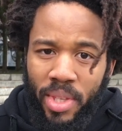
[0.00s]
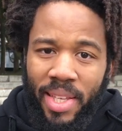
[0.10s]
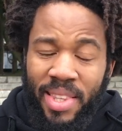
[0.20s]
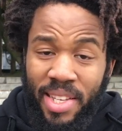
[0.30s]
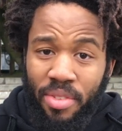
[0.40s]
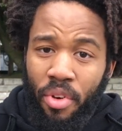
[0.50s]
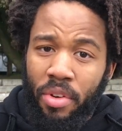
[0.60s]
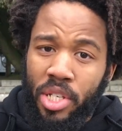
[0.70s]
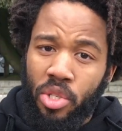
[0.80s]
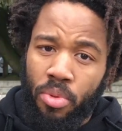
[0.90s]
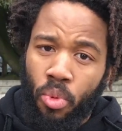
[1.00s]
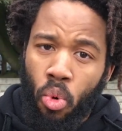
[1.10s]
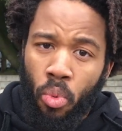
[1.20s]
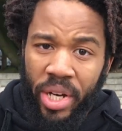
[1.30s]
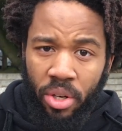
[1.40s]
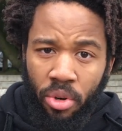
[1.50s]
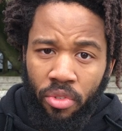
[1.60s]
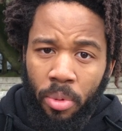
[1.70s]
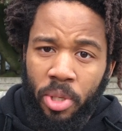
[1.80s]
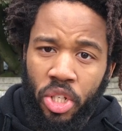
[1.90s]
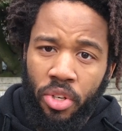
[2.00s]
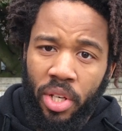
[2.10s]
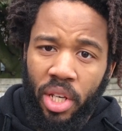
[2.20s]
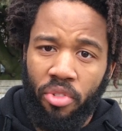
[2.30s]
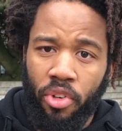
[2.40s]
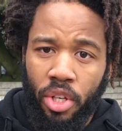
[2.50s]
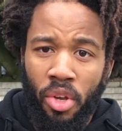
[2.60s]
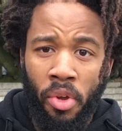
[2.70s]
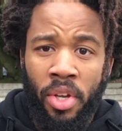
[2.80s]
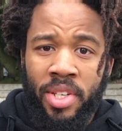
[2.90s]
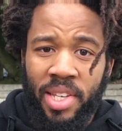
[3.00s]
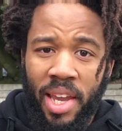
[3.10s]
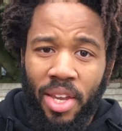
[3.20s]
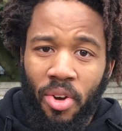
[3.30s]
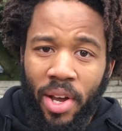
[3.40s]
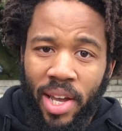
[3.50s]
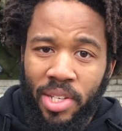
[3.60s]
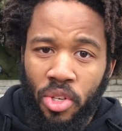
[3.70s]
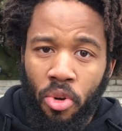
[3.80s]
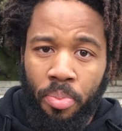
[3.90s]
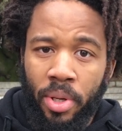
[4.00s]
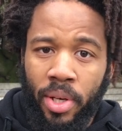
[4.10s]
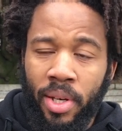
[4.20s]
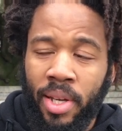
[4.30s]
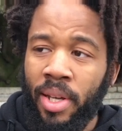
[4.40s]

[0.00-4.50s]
there's a very small window of opportunity for you to get your hands open